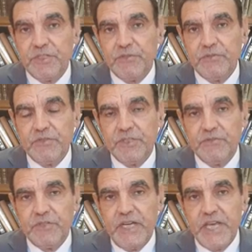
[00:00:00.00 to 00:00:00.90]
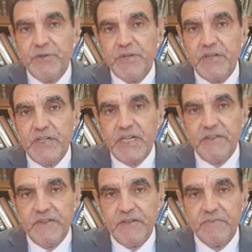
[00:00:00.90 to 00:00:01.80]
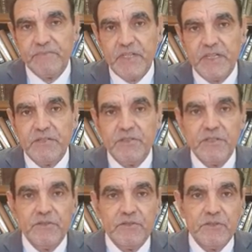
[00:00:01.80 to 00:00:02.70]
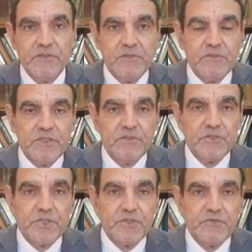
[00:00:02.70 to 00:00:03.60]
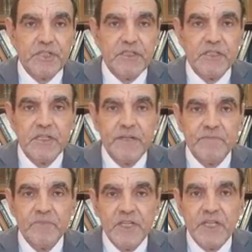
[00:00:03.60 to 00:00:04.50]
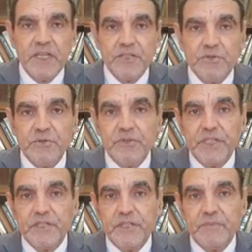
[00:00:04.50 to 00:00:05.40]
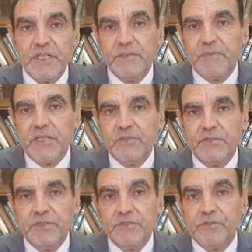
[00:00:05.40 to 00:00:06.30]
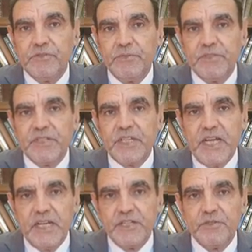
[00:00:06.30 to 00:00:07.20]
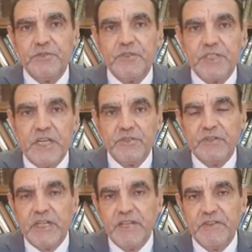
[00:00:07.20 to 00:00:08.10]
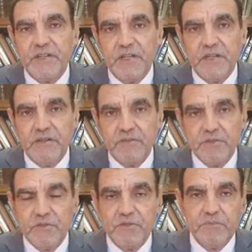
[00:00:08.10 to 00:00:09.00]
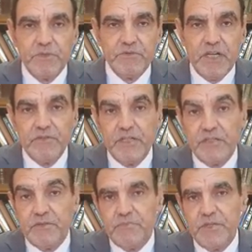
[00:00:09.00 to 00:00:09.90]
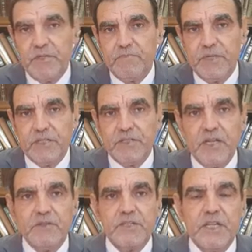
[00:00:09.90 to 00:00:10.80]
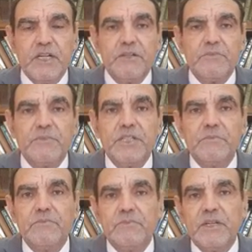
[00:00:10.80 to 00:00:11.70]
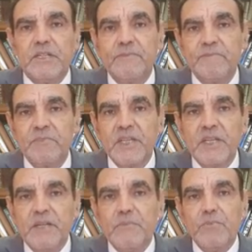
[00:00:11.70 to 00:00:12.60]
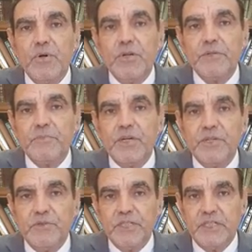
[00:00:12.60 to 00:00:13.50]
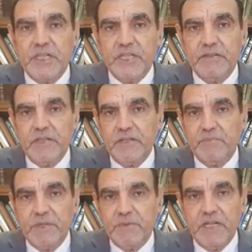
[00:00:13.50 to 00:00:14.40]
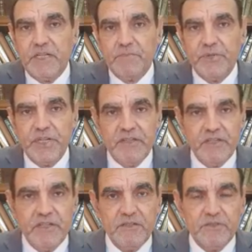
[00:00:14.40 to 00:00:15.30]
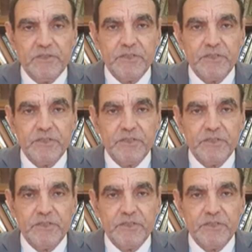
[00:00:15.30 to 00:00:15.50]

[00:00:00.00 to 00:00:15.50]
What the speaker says: on the area you are living, and also in the street. And so it may depend on the size of the town you are living in. So you know that many big towns are more polluted, and people are breathing